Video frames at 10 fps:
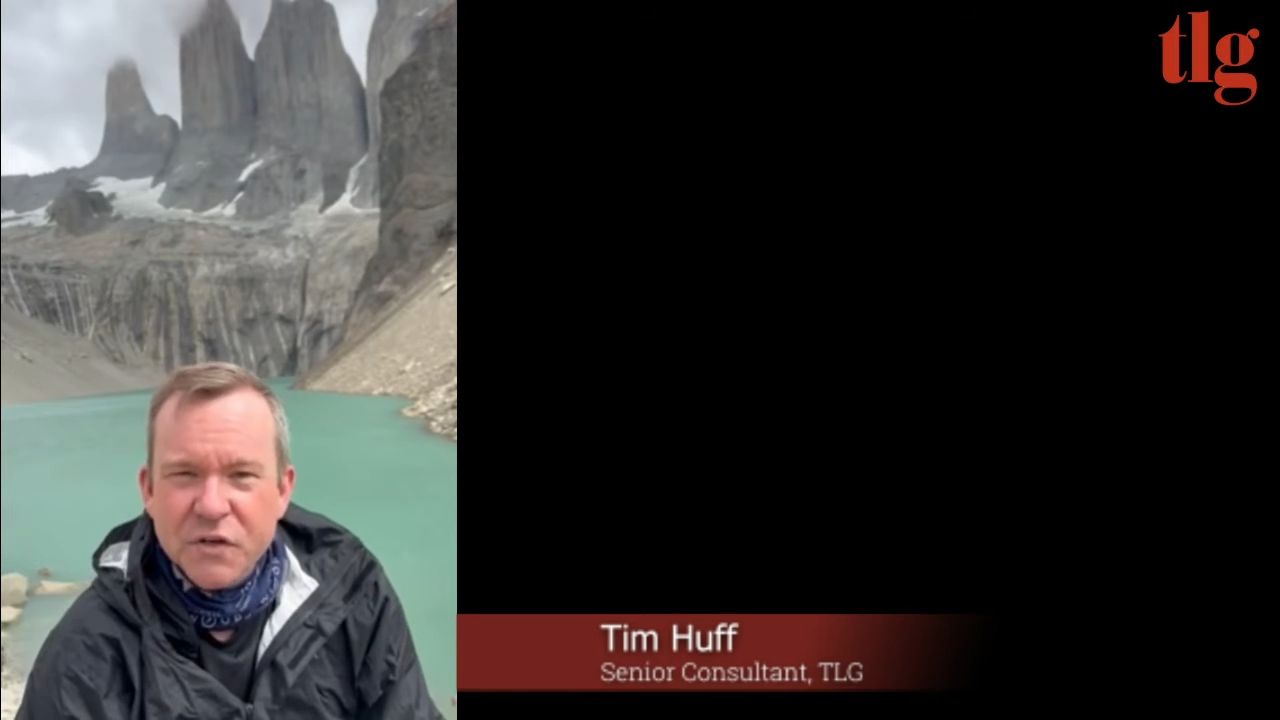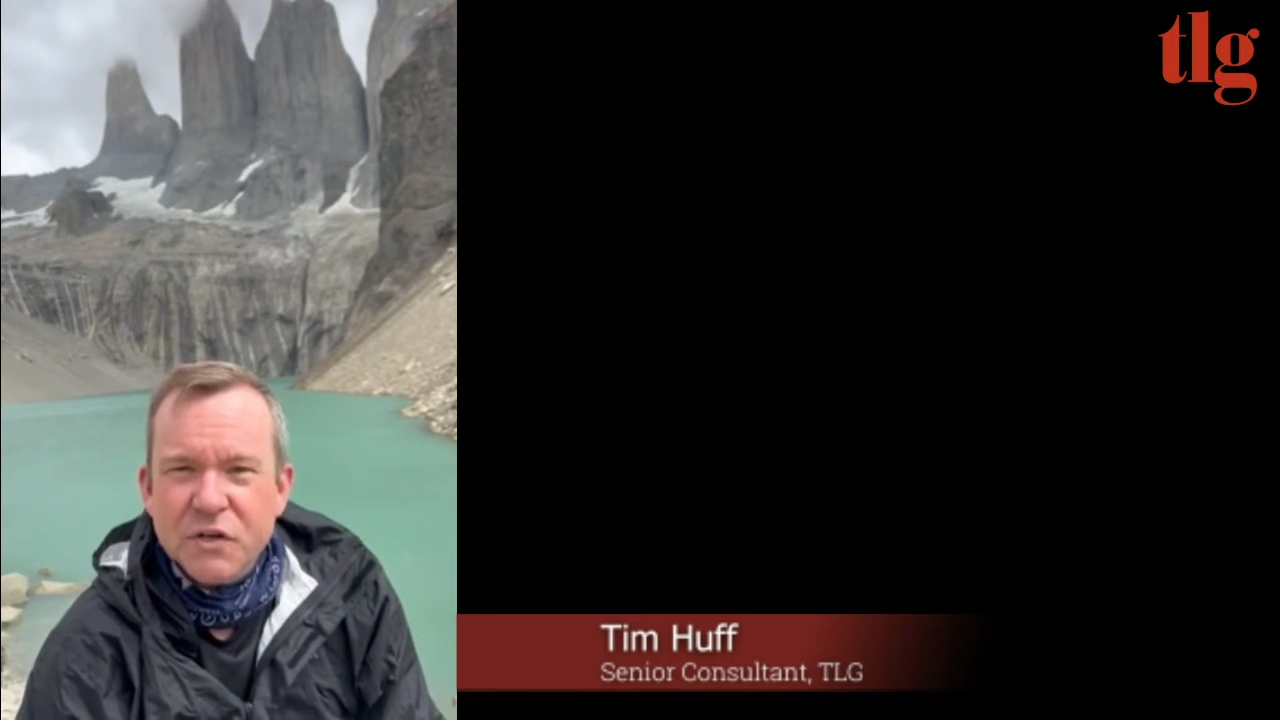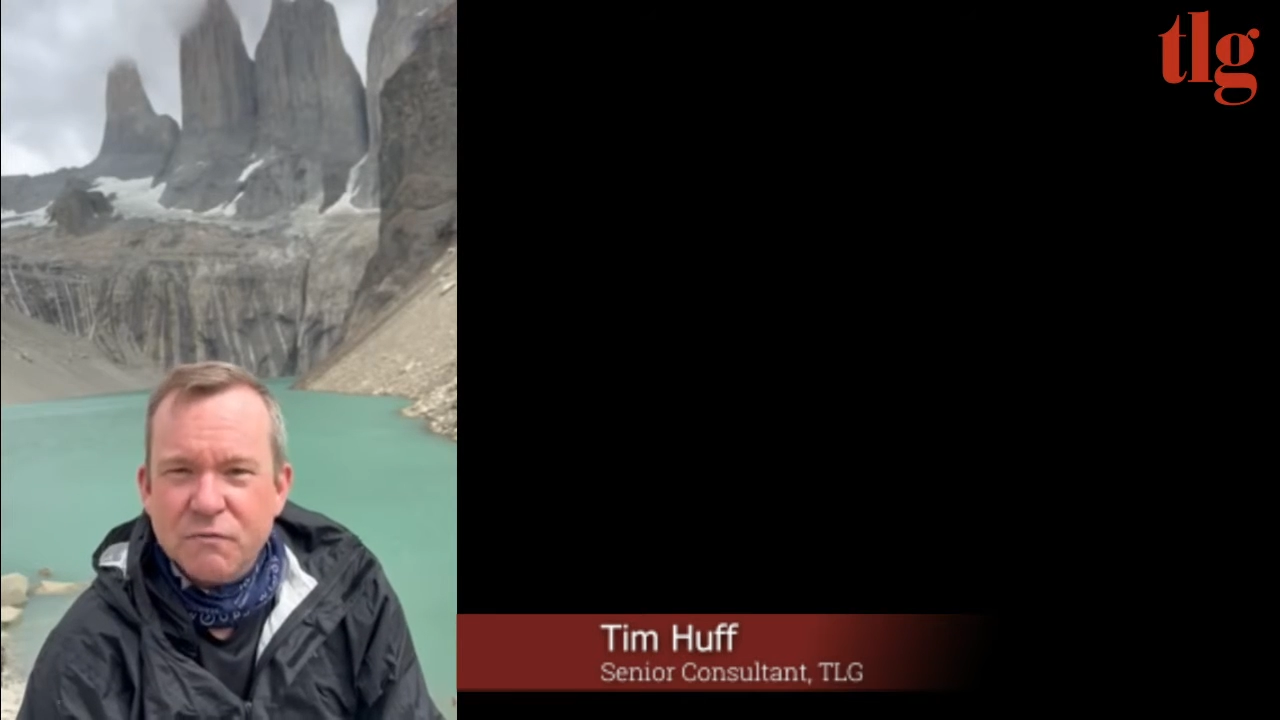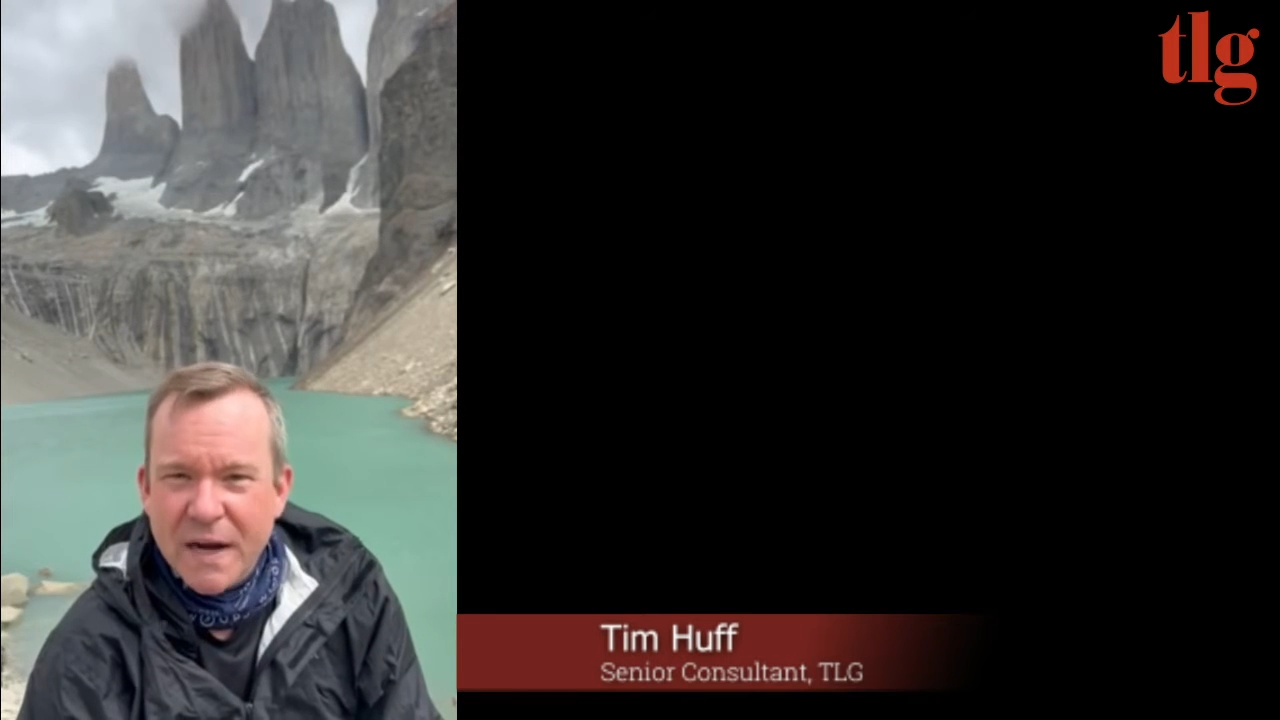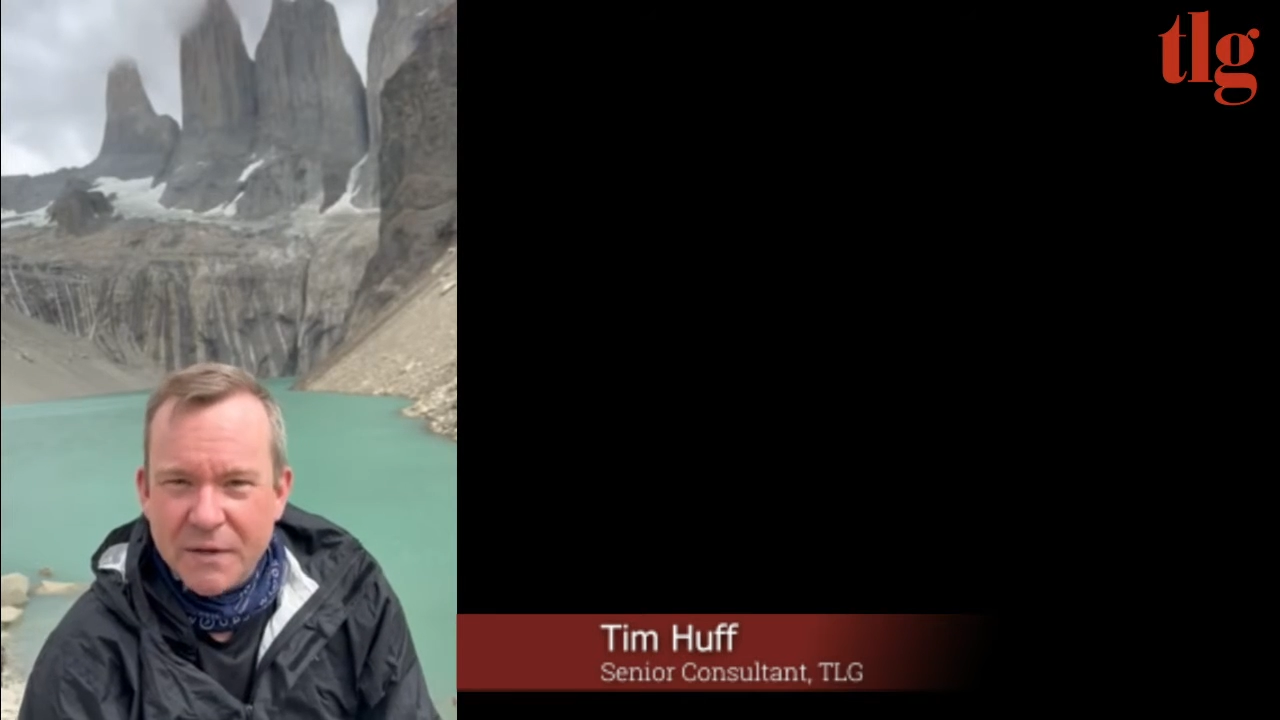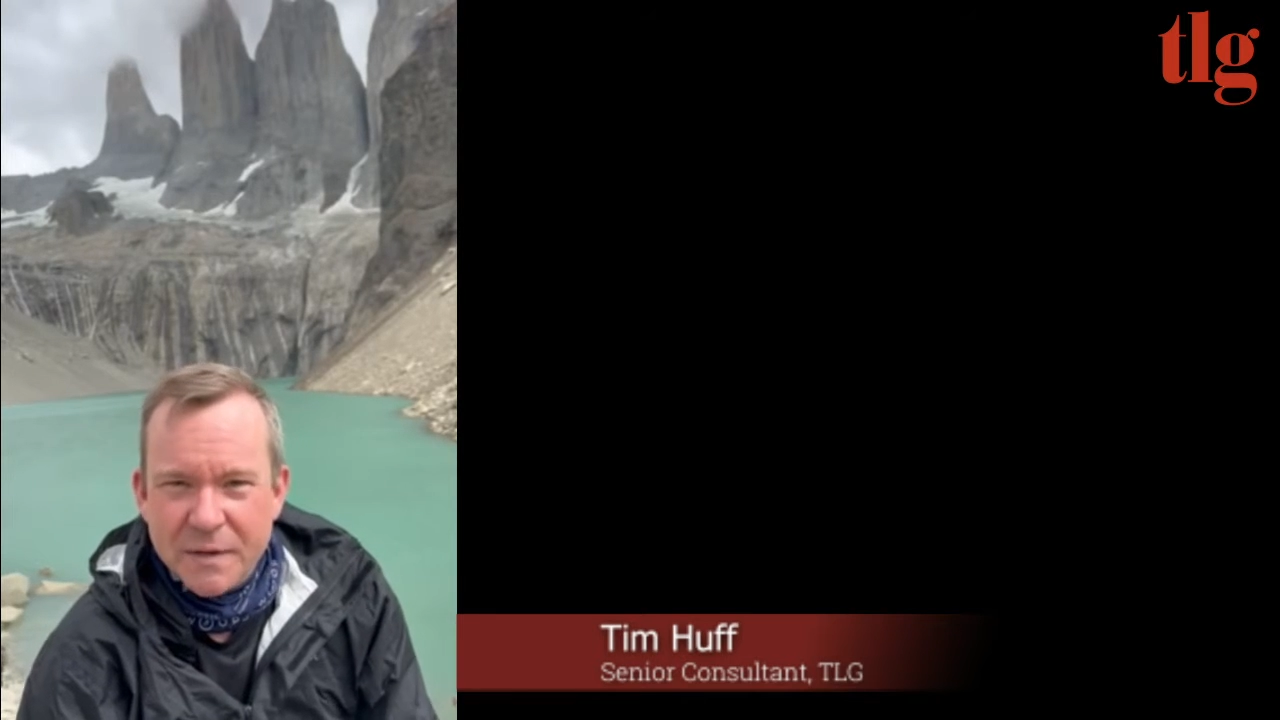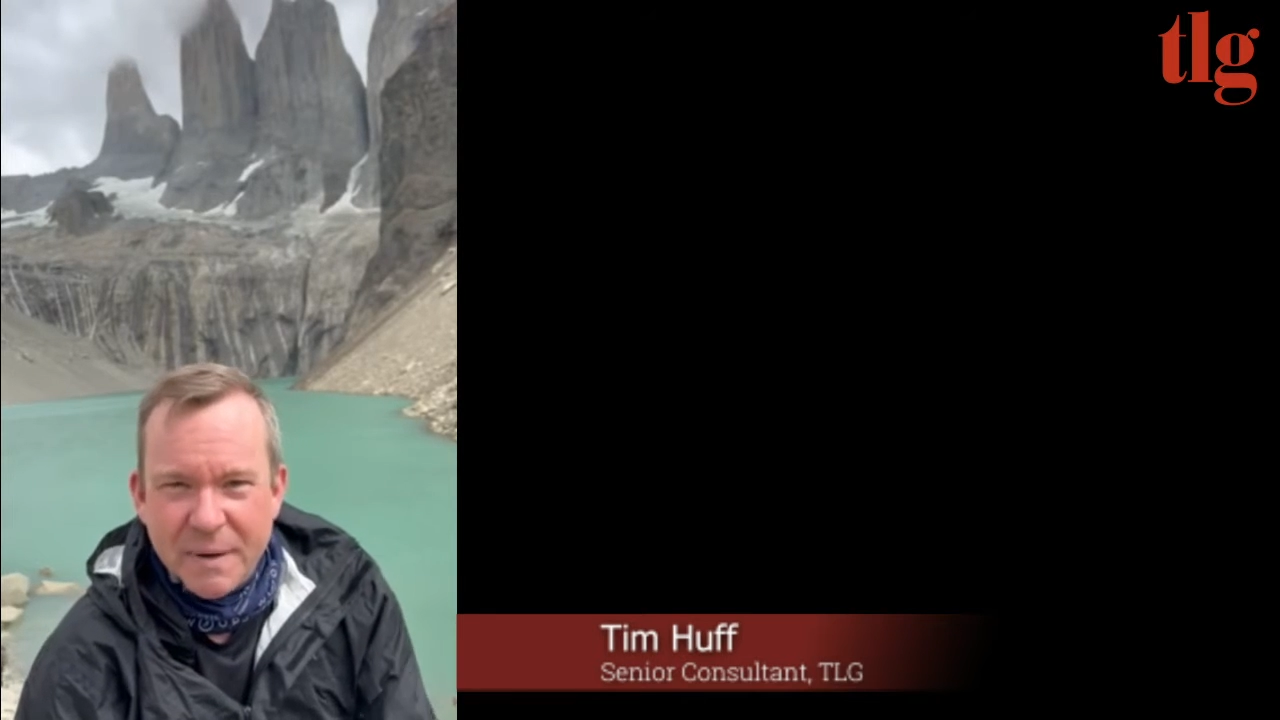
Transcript: surrounded